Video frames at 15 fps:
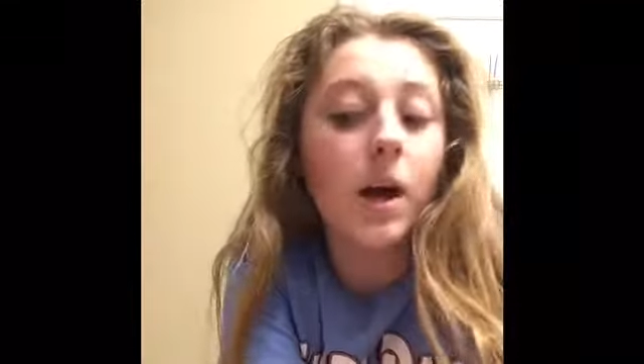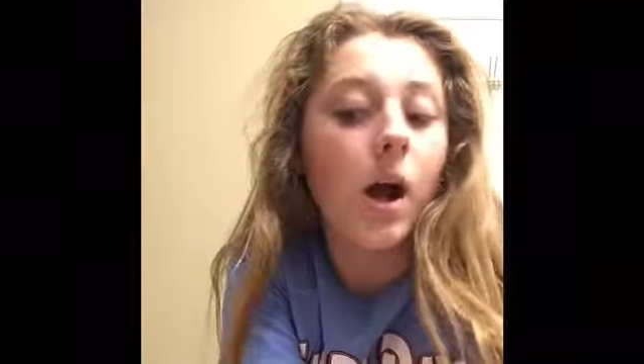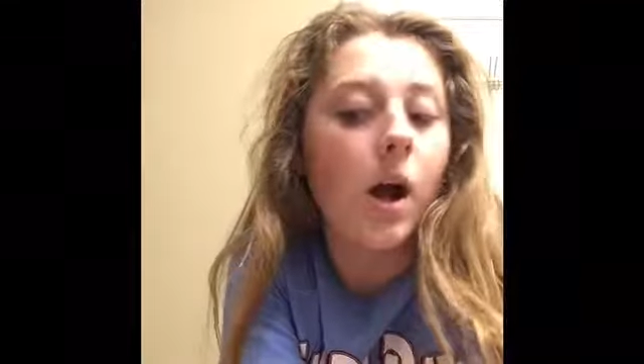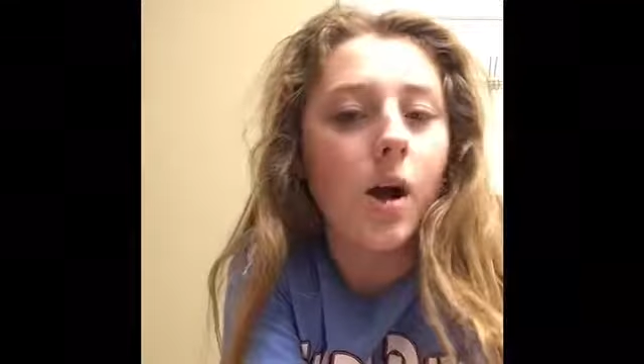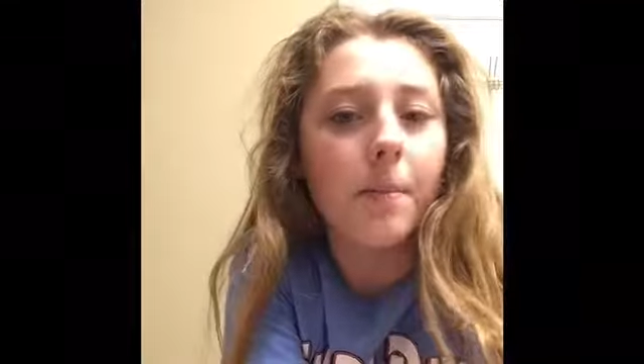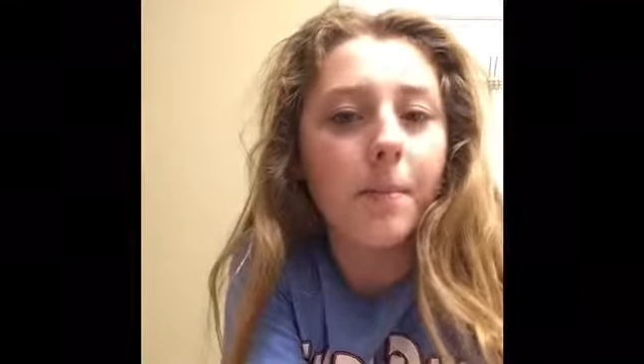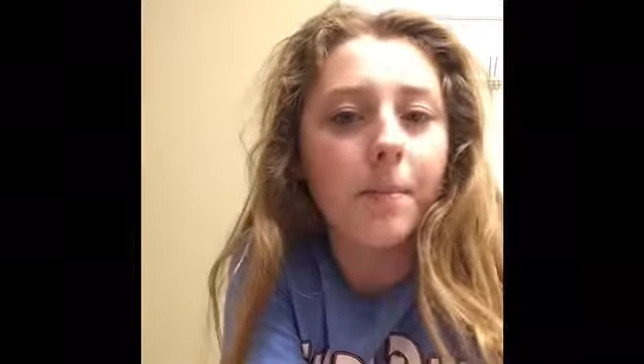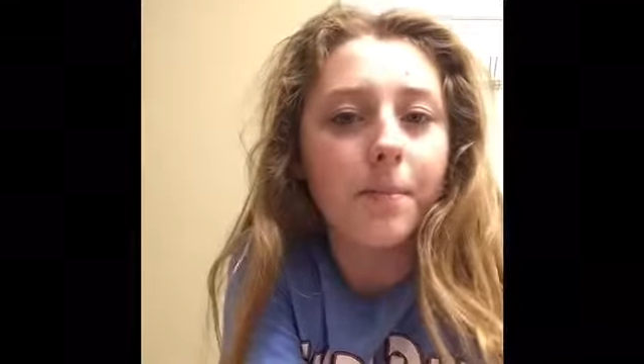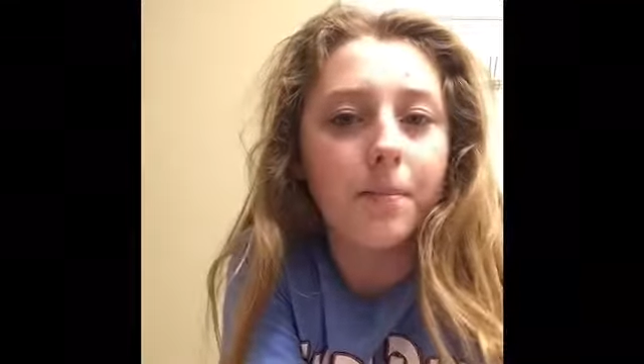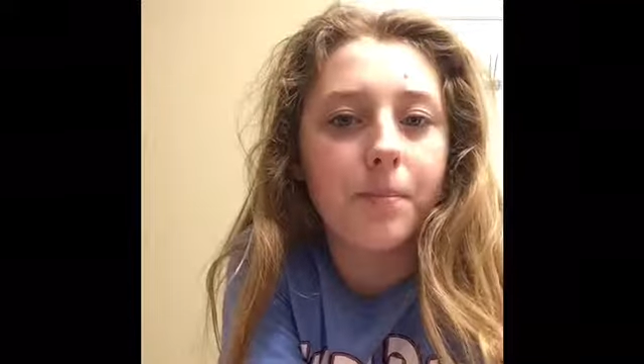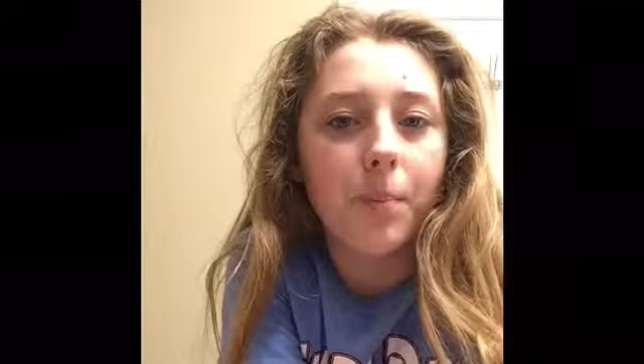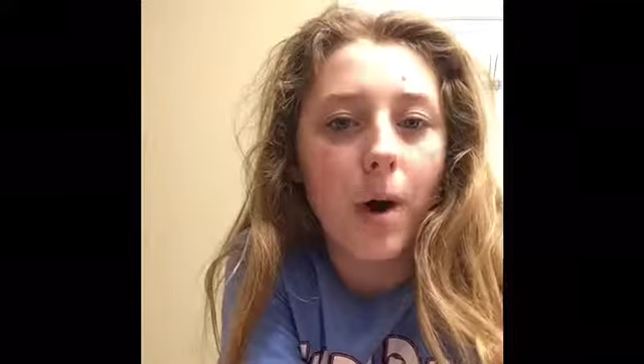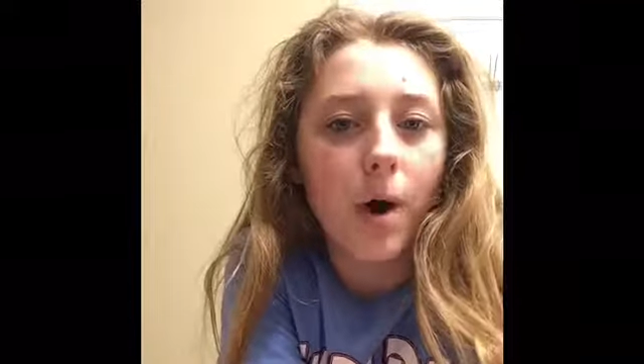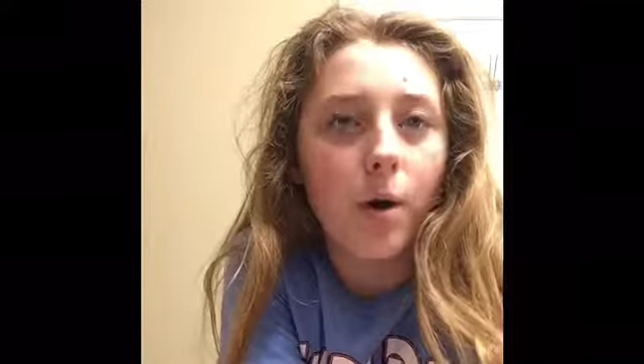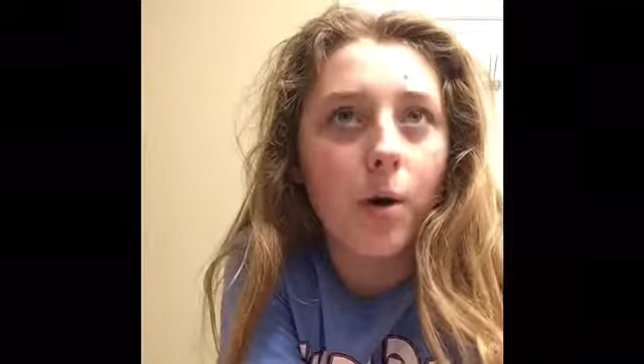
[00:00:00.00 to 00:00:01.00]

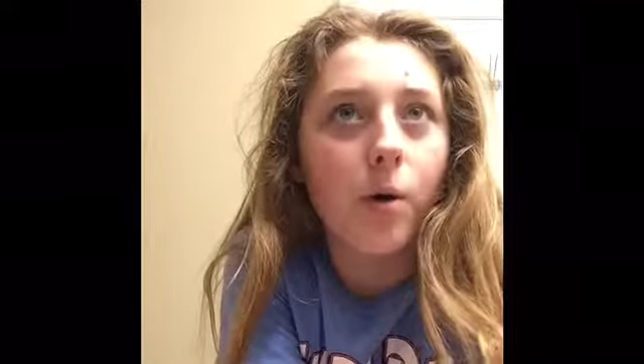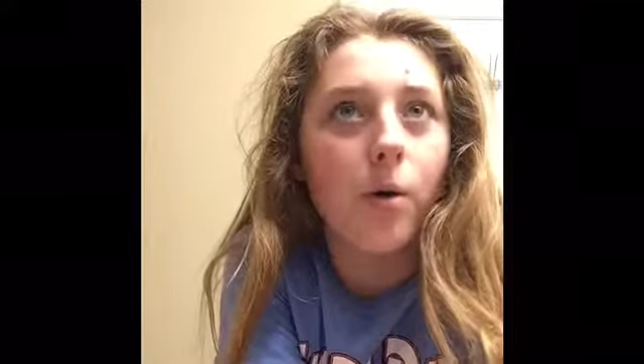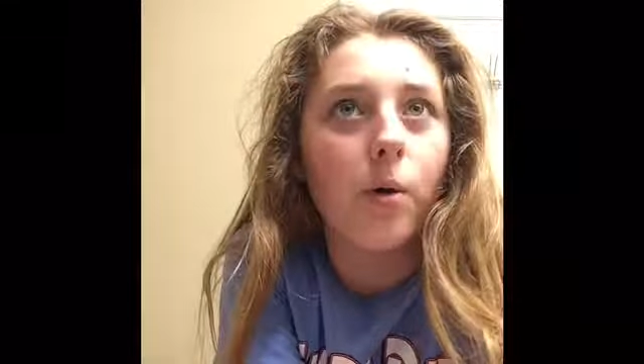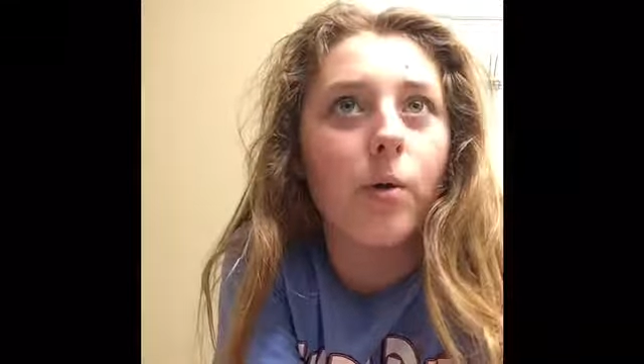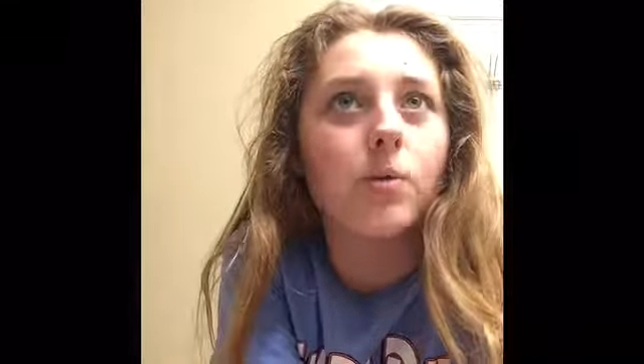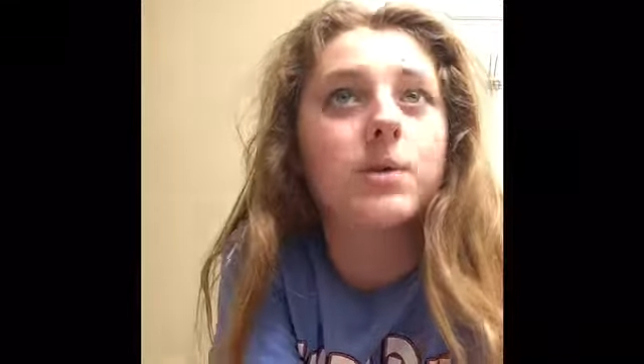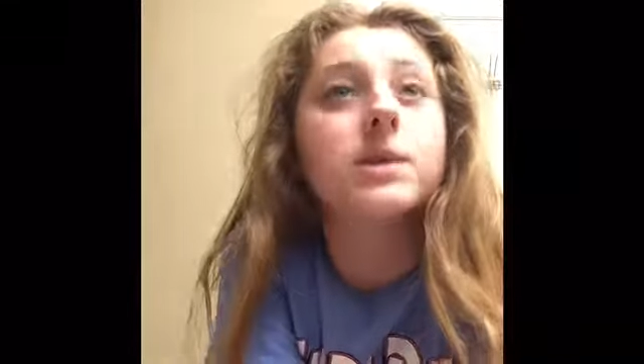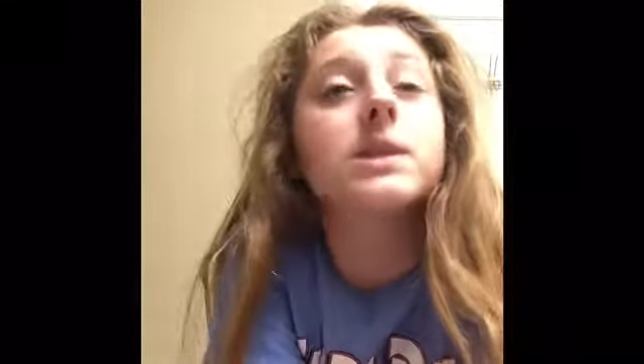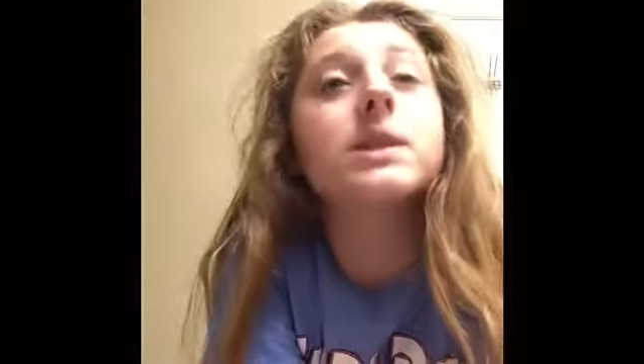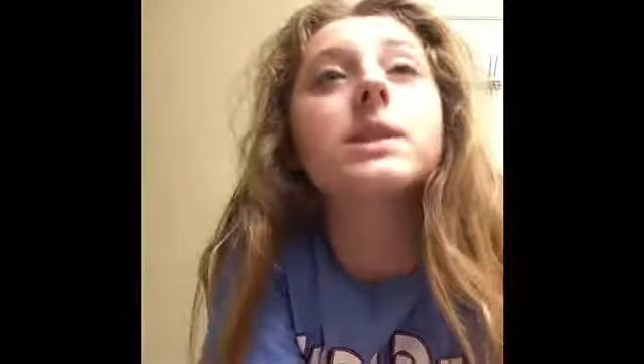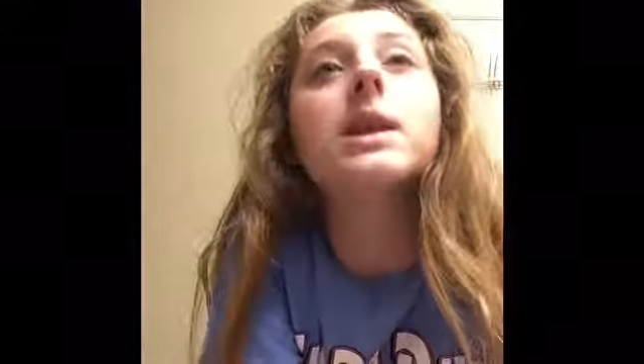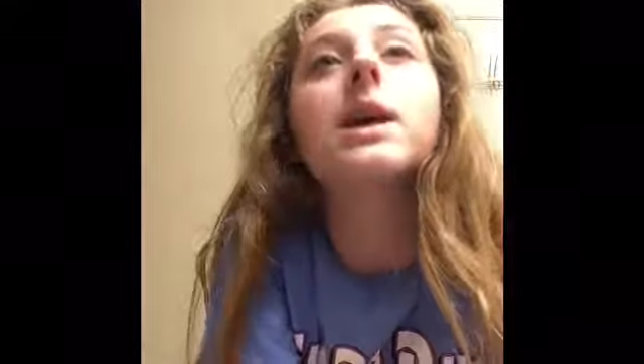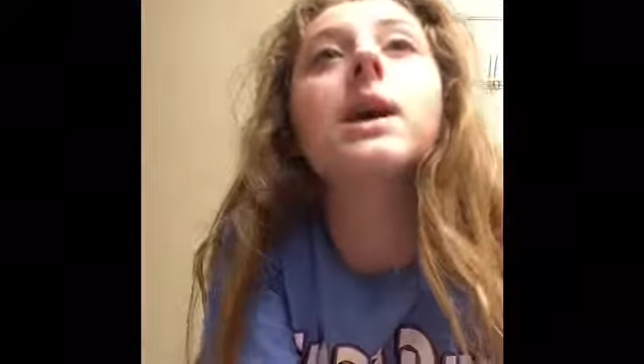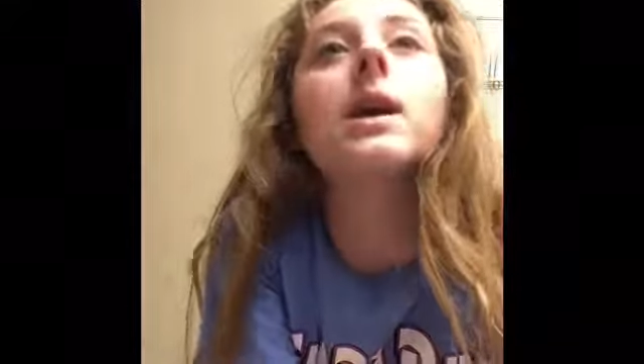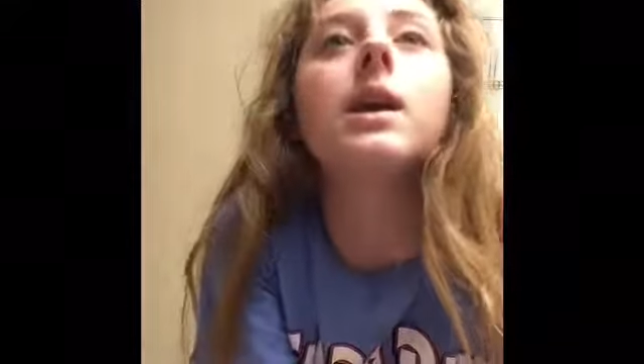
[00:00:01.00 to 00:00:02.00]
combo
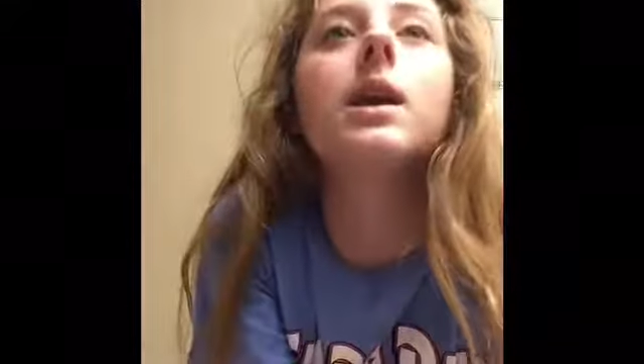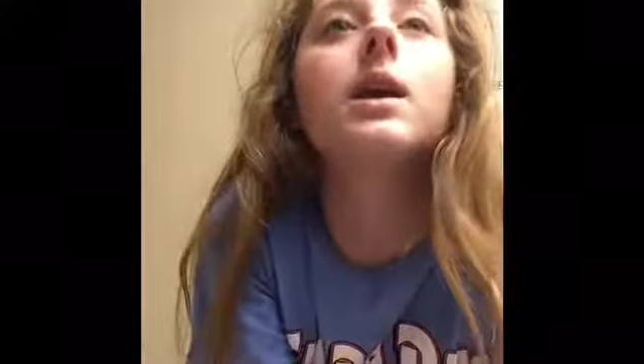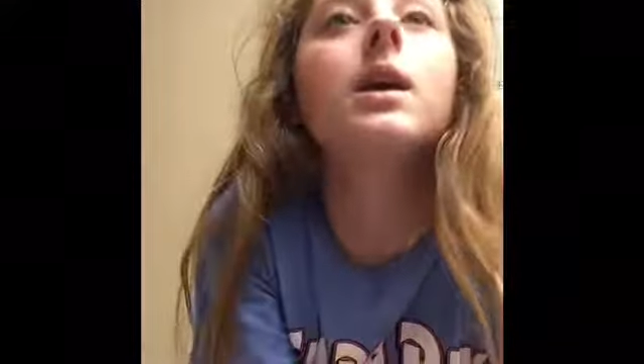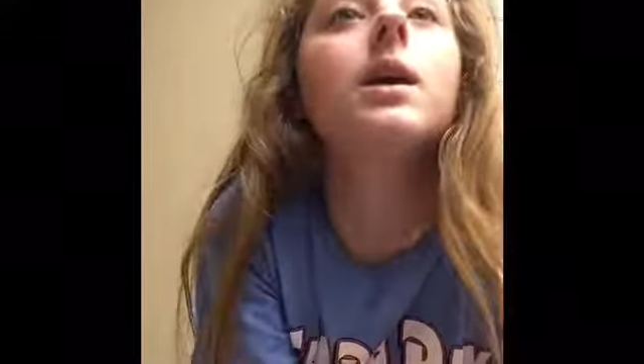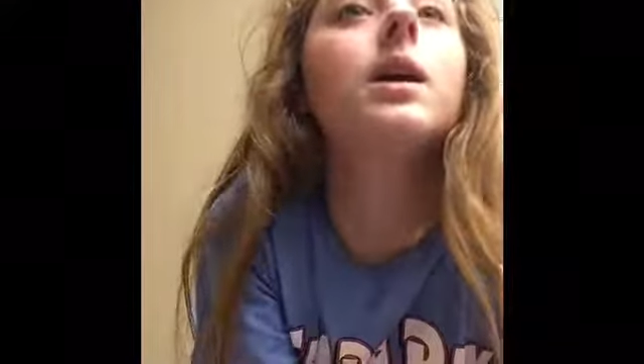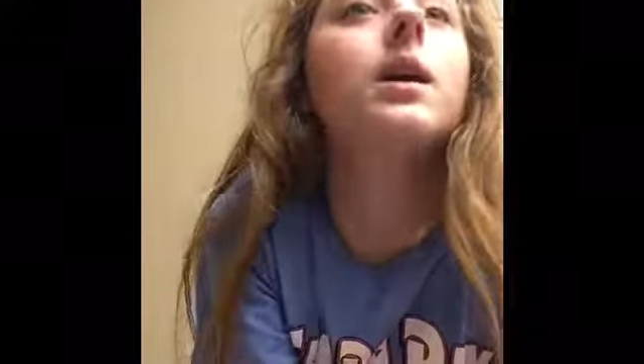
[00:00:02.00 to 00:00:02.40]
skin.